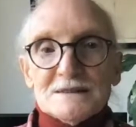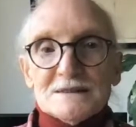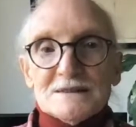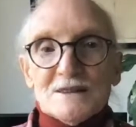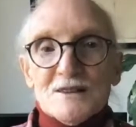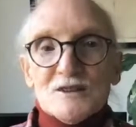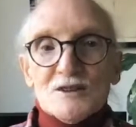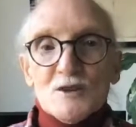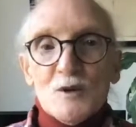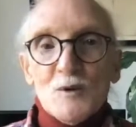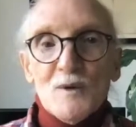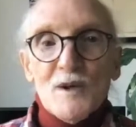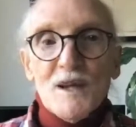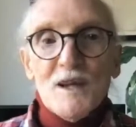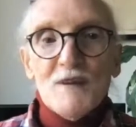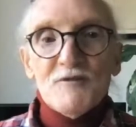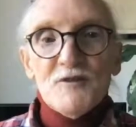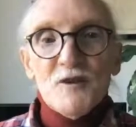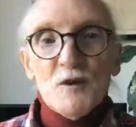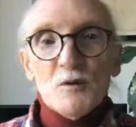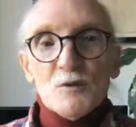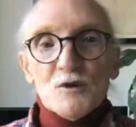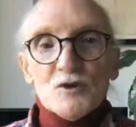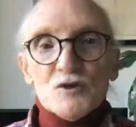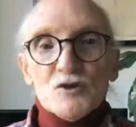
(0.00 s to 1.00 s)
So if
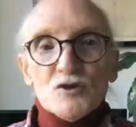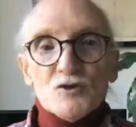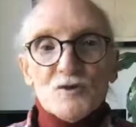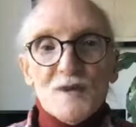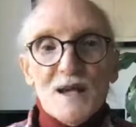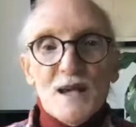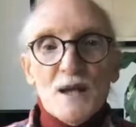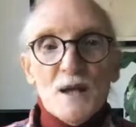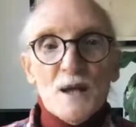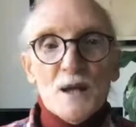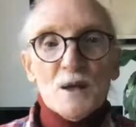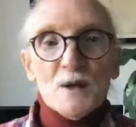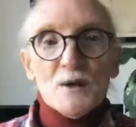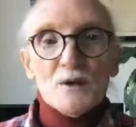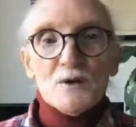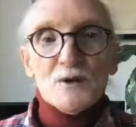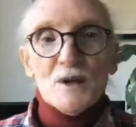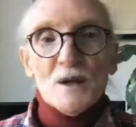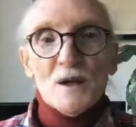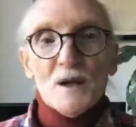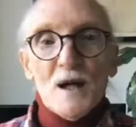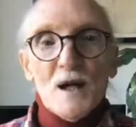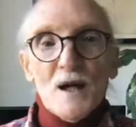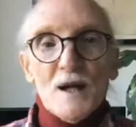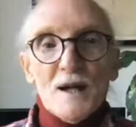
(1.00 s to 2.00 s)
you were trading under
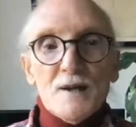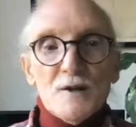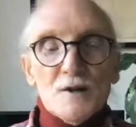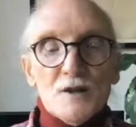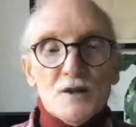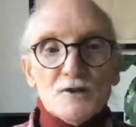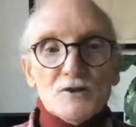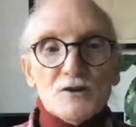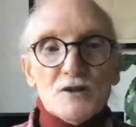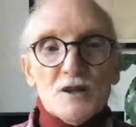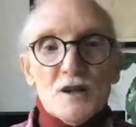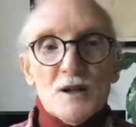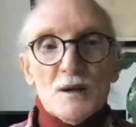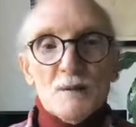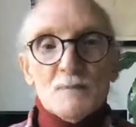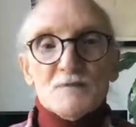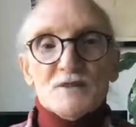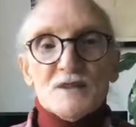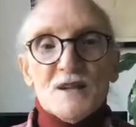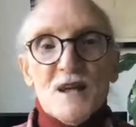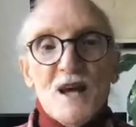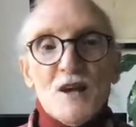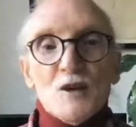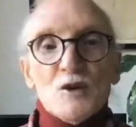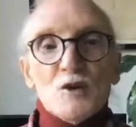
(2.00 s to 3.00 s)
liner terms
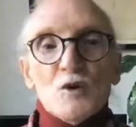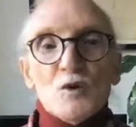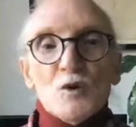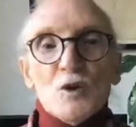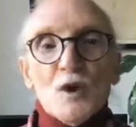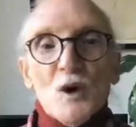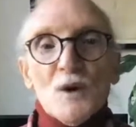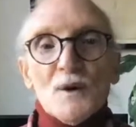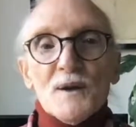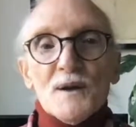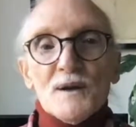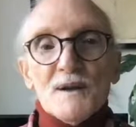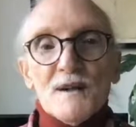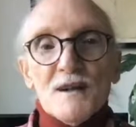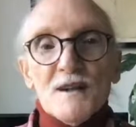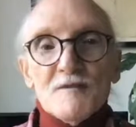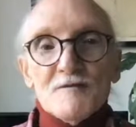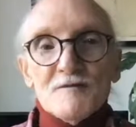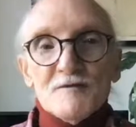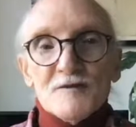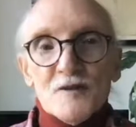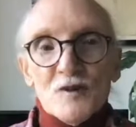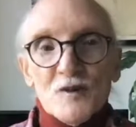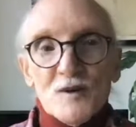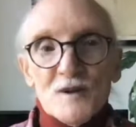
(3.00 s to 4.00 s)
and you got an
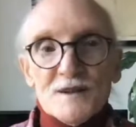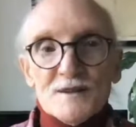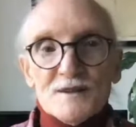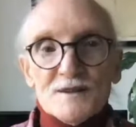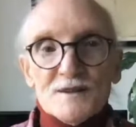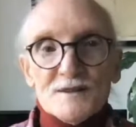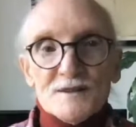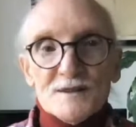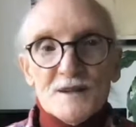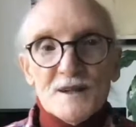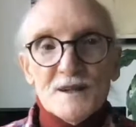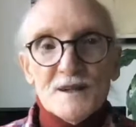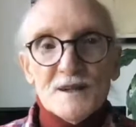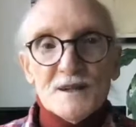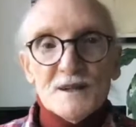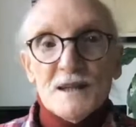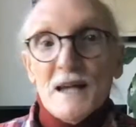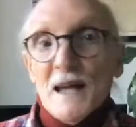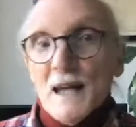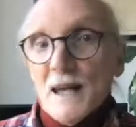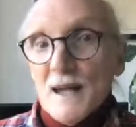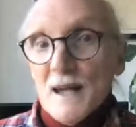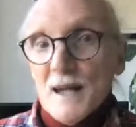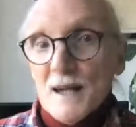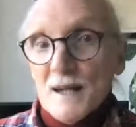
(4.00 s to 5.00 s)
invoice,
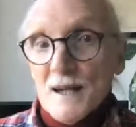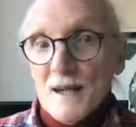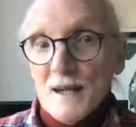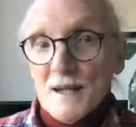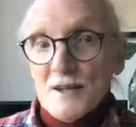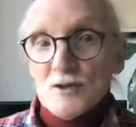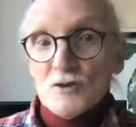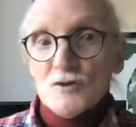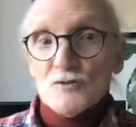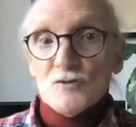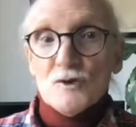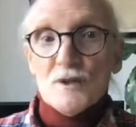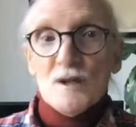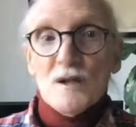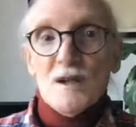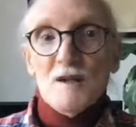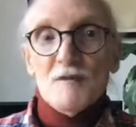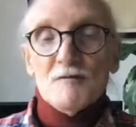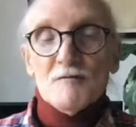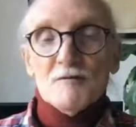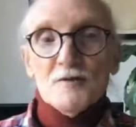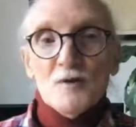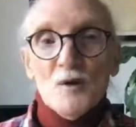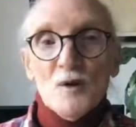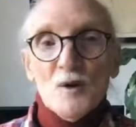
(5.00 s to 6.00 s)
an extra
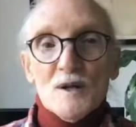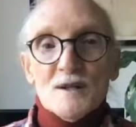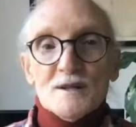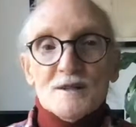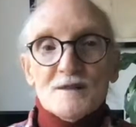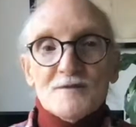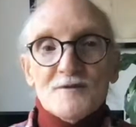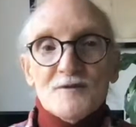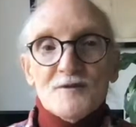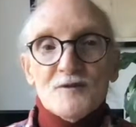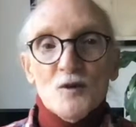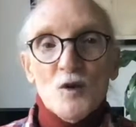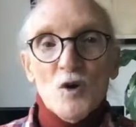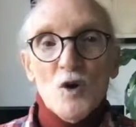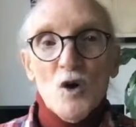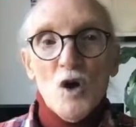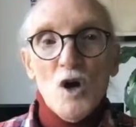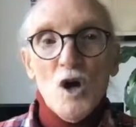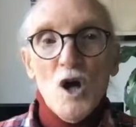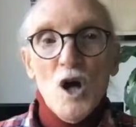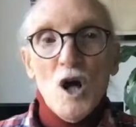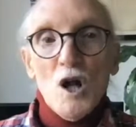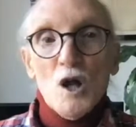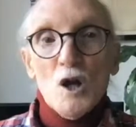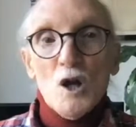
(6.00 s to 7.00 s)
invoice for
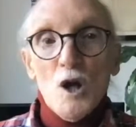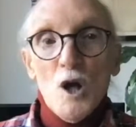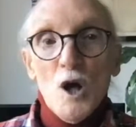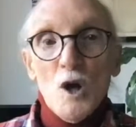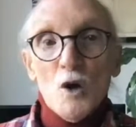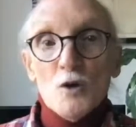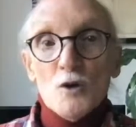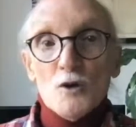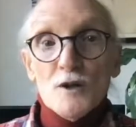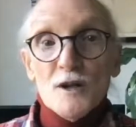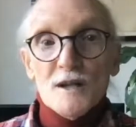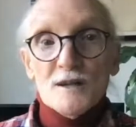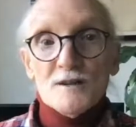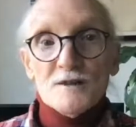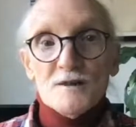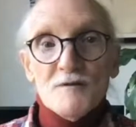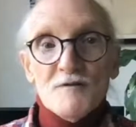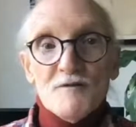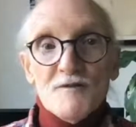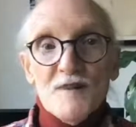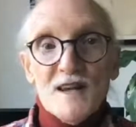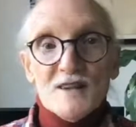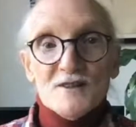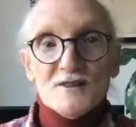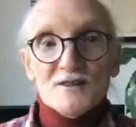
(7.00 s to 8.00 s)
loading to
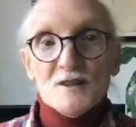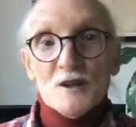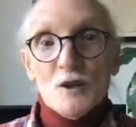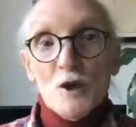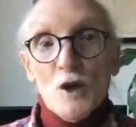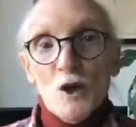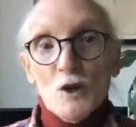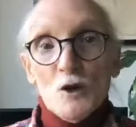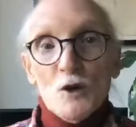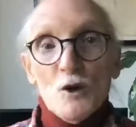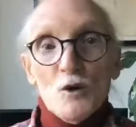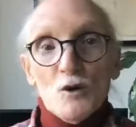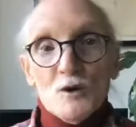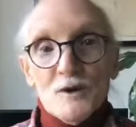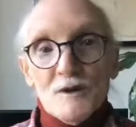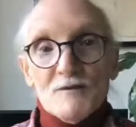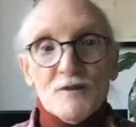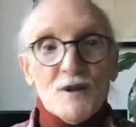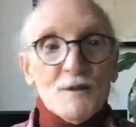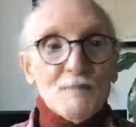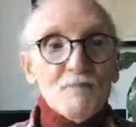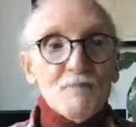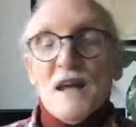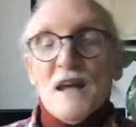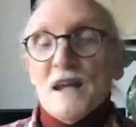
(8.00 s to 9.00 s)
vessel, unloading,
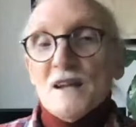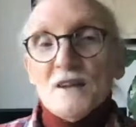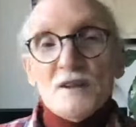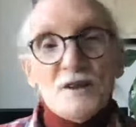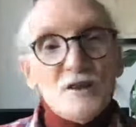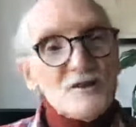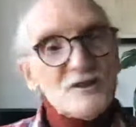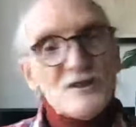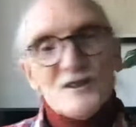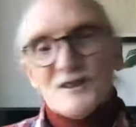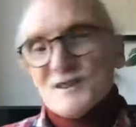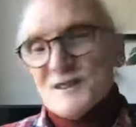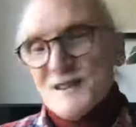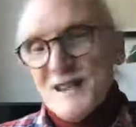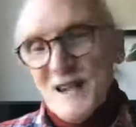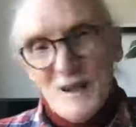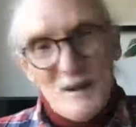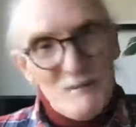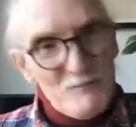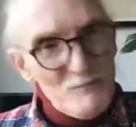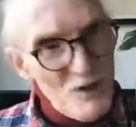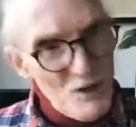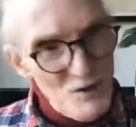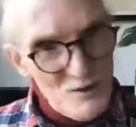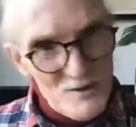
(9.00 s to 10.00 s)
you just tell
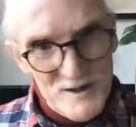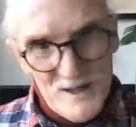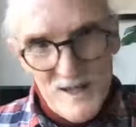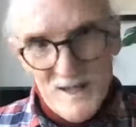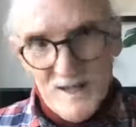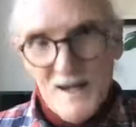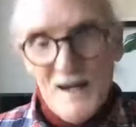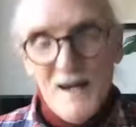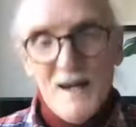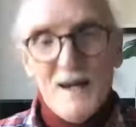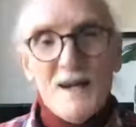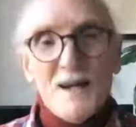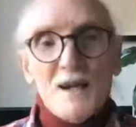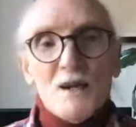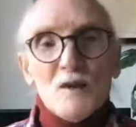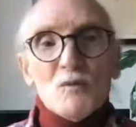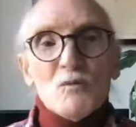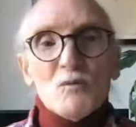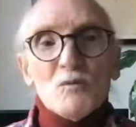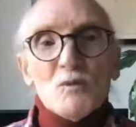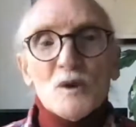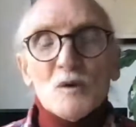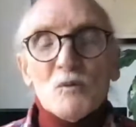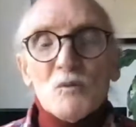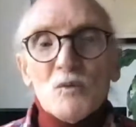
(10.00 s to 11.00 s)
them, go take a hike.
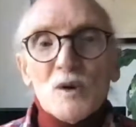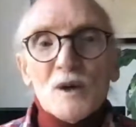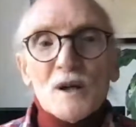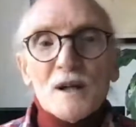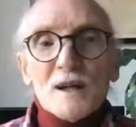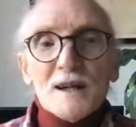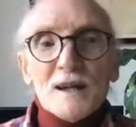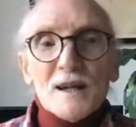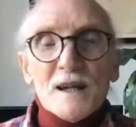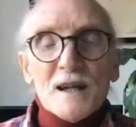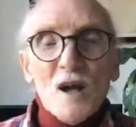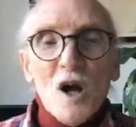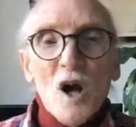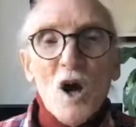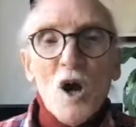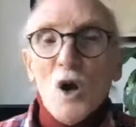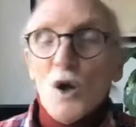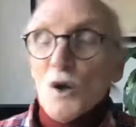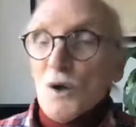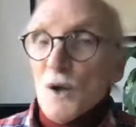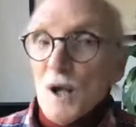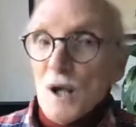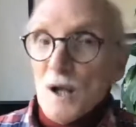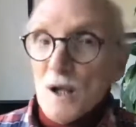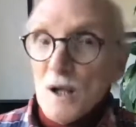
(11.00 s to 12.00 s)
We're working
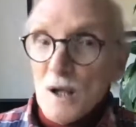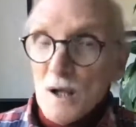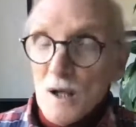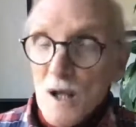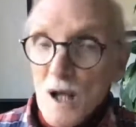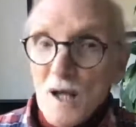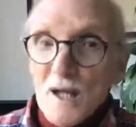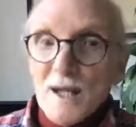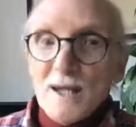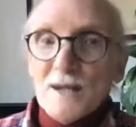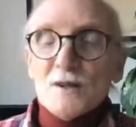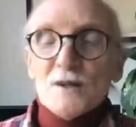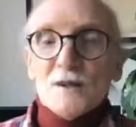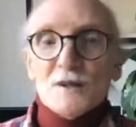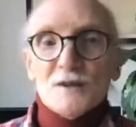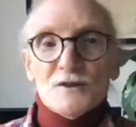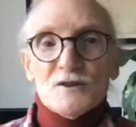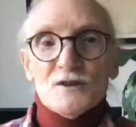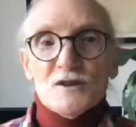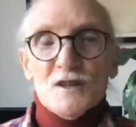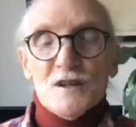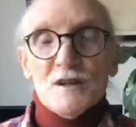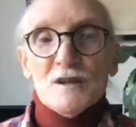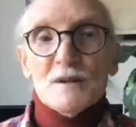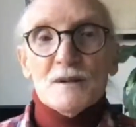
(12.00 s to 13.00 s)
on liner
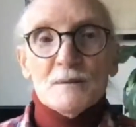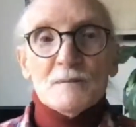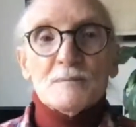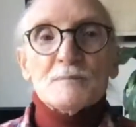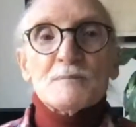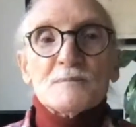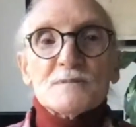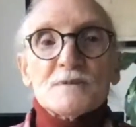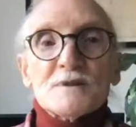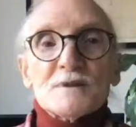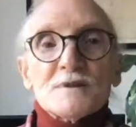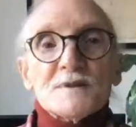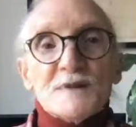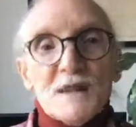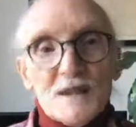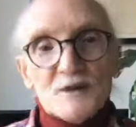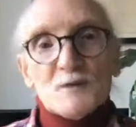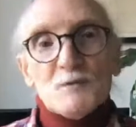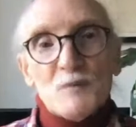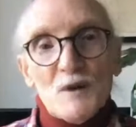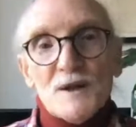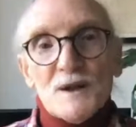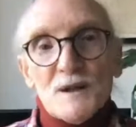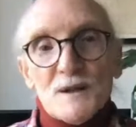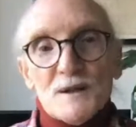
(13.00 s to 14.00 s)
terms. So that's
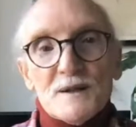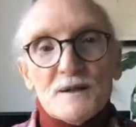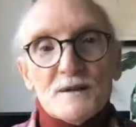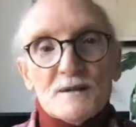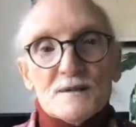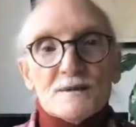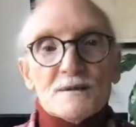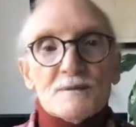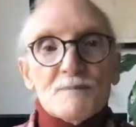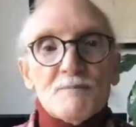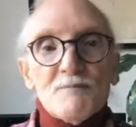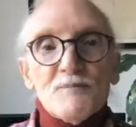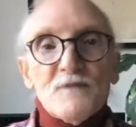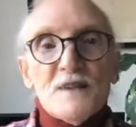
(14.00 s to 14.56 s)
what it is.